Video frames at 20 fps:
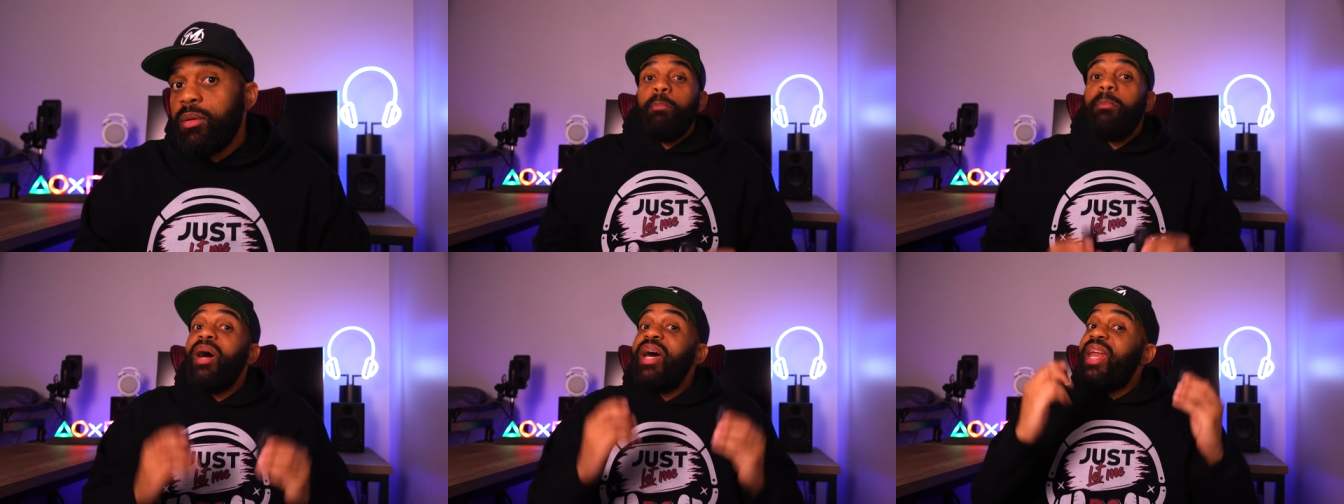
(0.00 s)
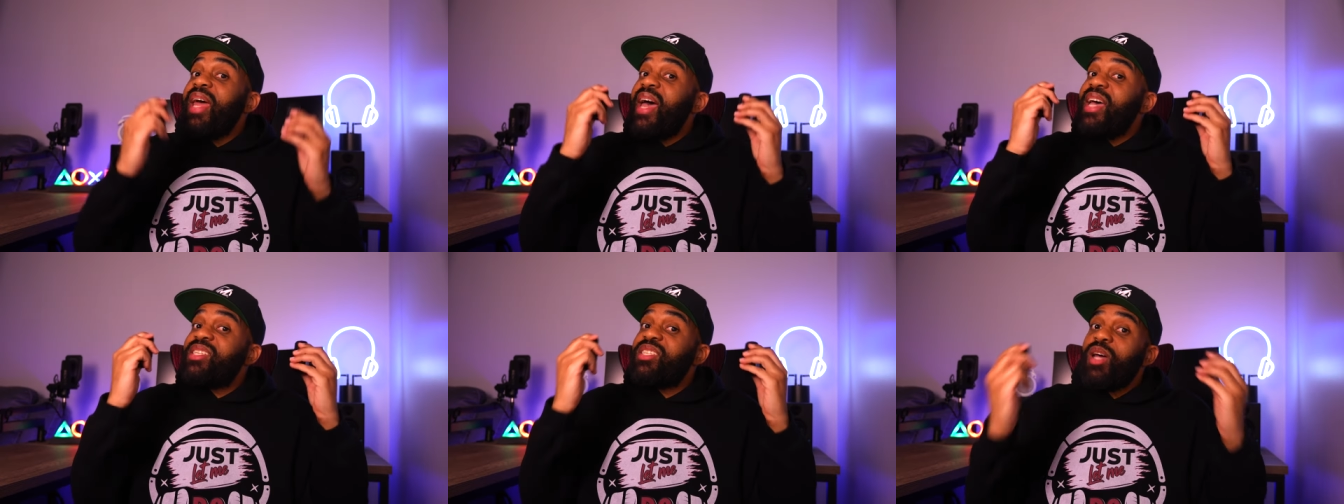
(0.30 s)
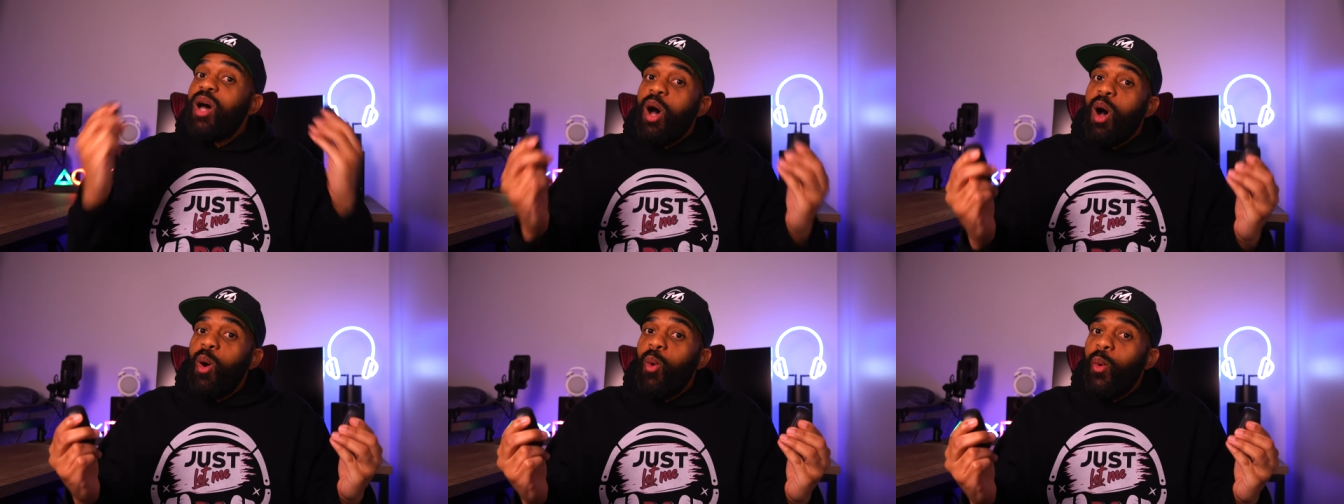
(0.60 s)
But as
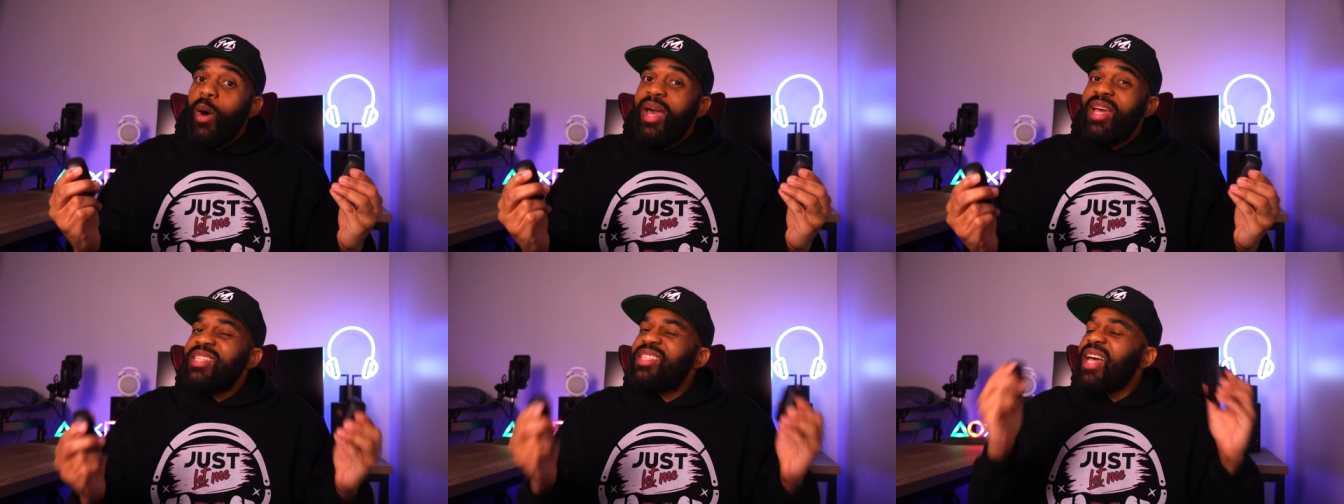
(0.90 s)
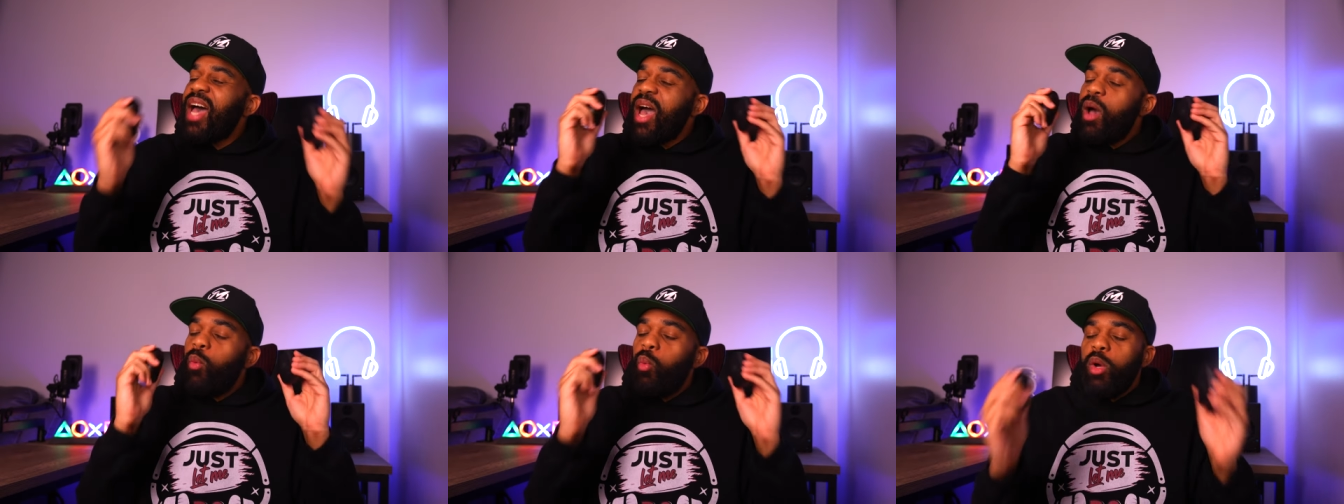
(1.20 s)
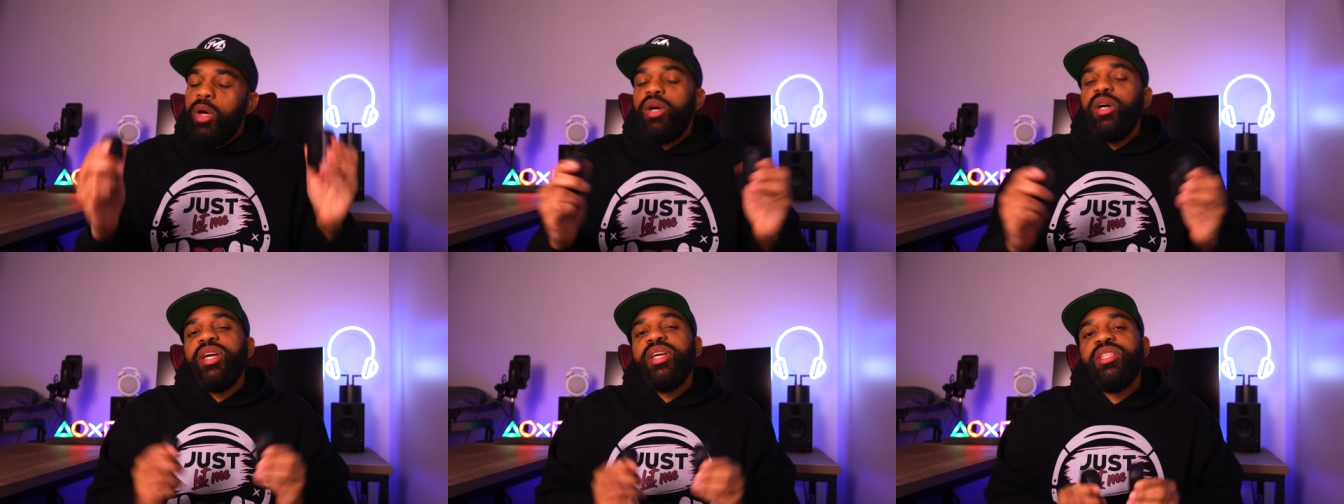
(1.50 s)
always, I
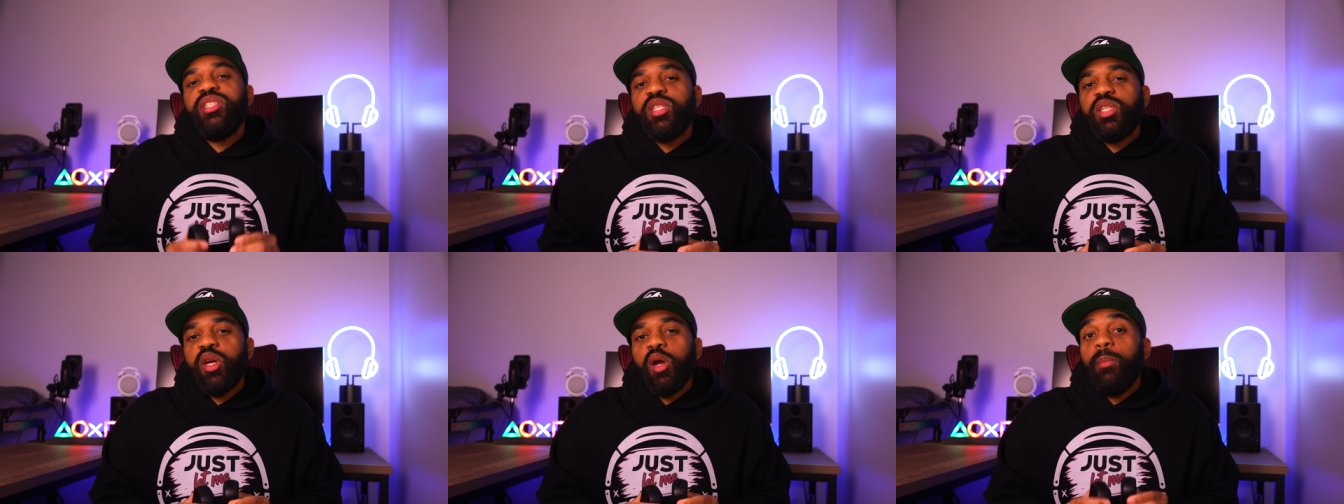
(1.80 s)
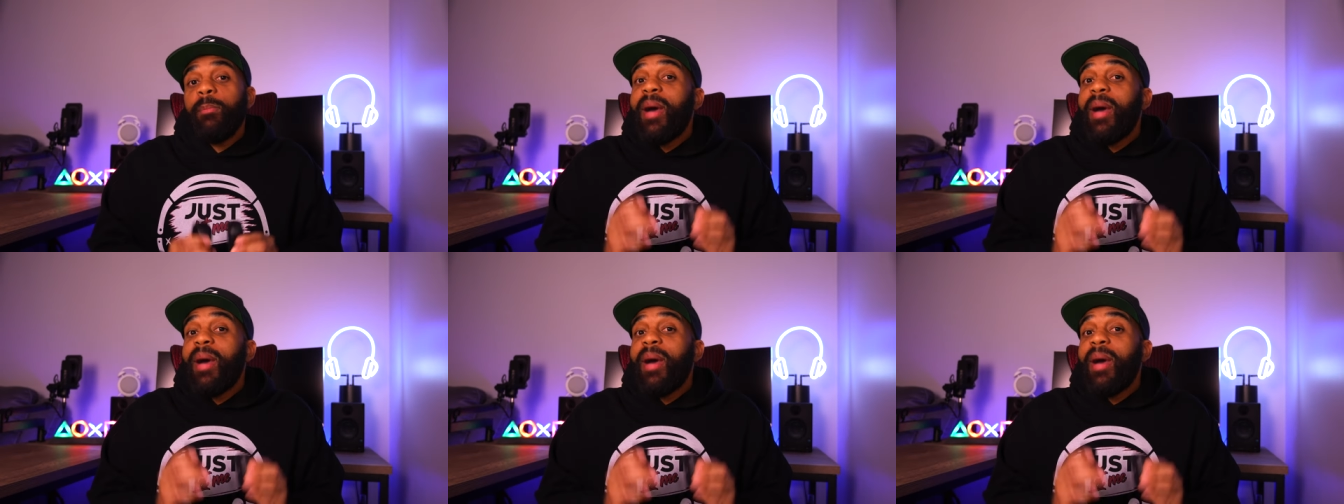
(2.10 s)
will insert